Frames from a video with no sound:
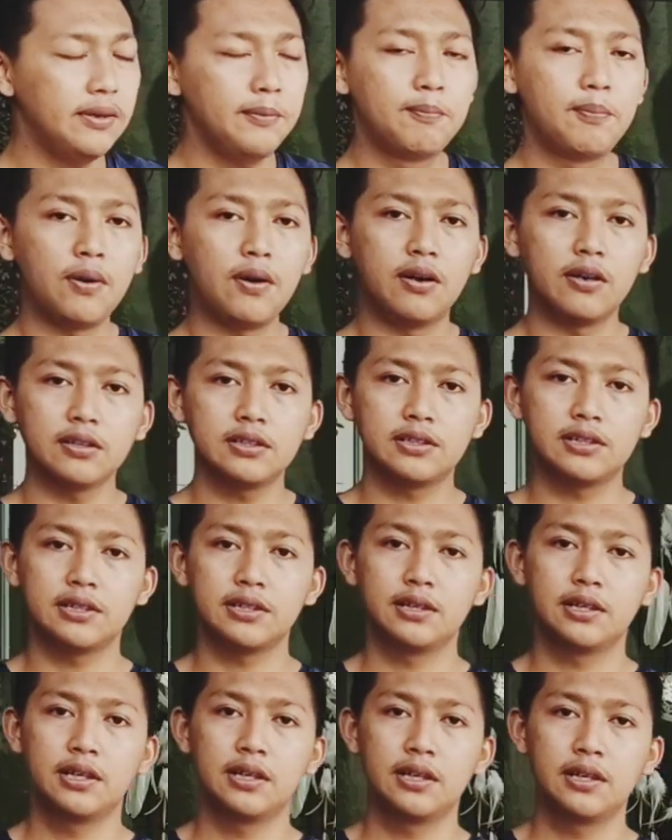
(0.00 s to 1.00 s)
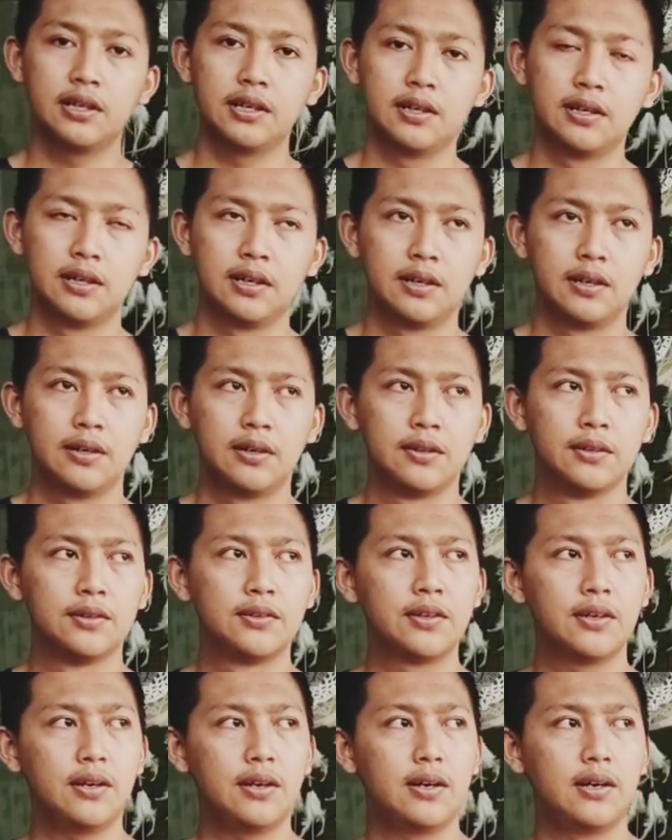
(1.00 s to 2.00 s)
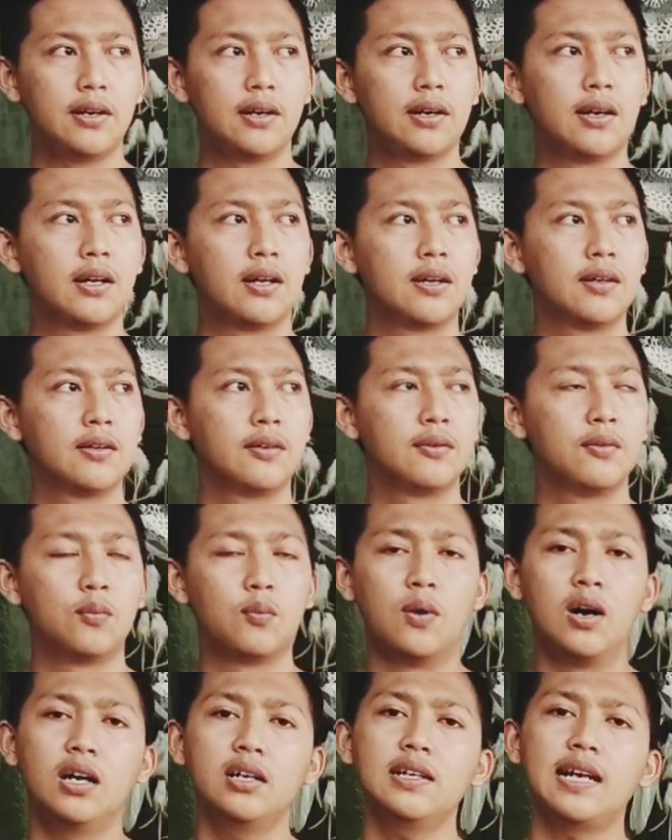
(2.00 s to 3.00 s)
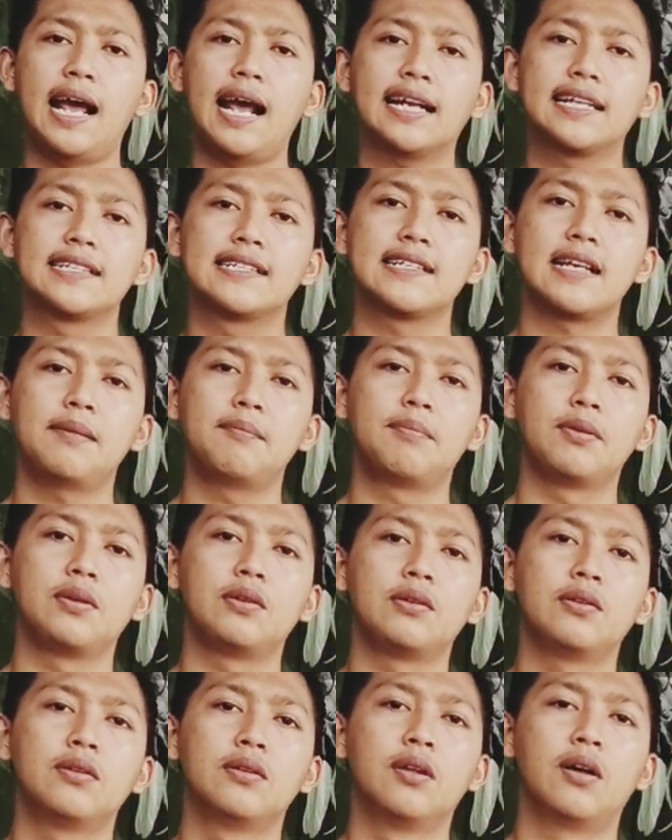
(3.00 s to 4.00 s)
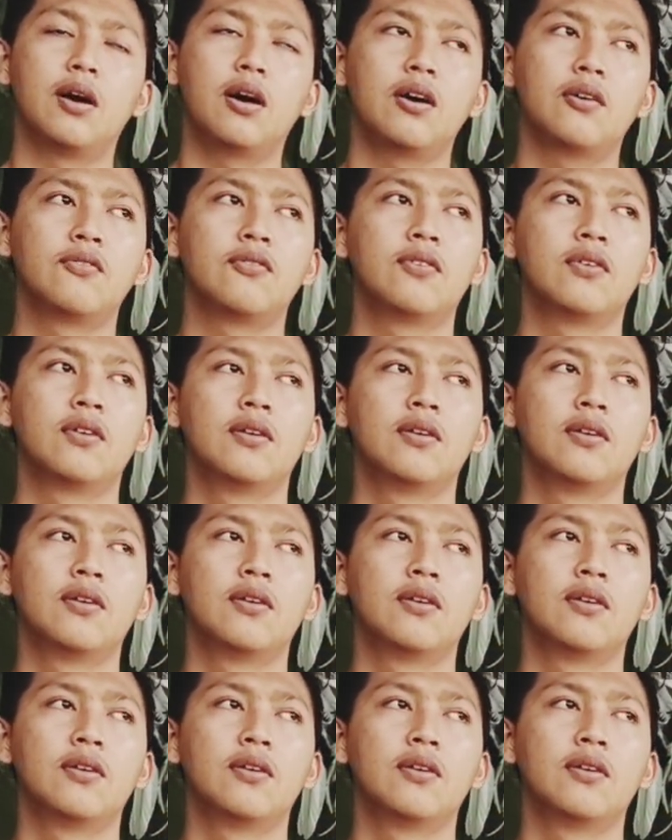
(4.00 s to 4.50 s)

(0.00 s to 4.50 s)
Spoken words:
part there are 1 example of